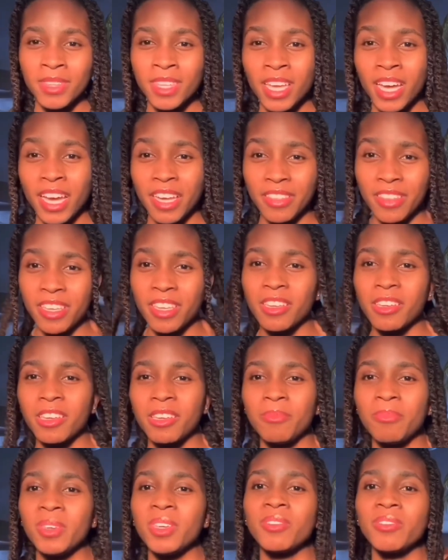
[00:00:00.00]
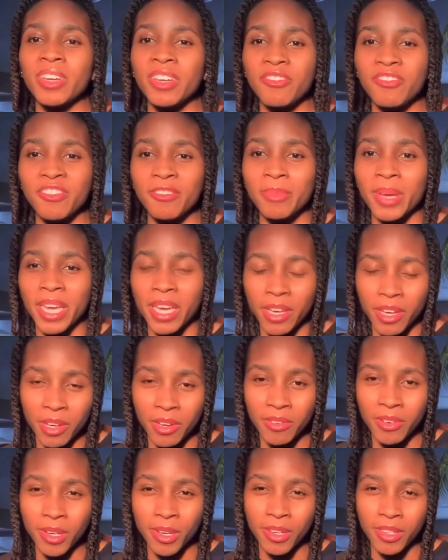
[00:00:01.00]
I think it could be great for my hair
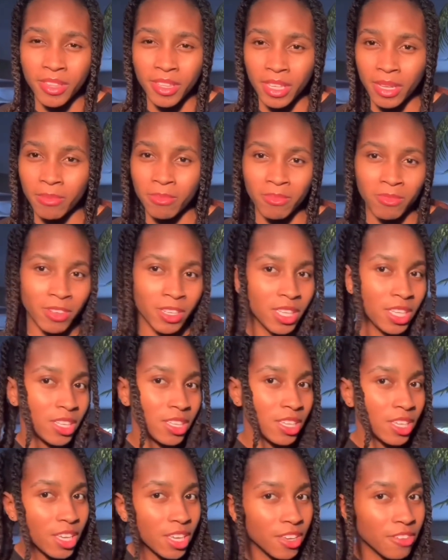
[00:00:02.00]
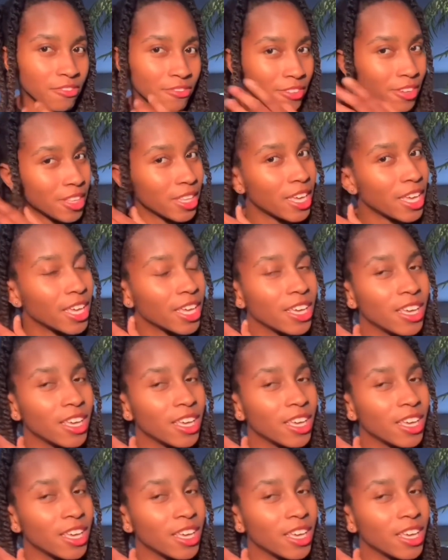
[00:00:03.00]
growth, and I'm really looking for like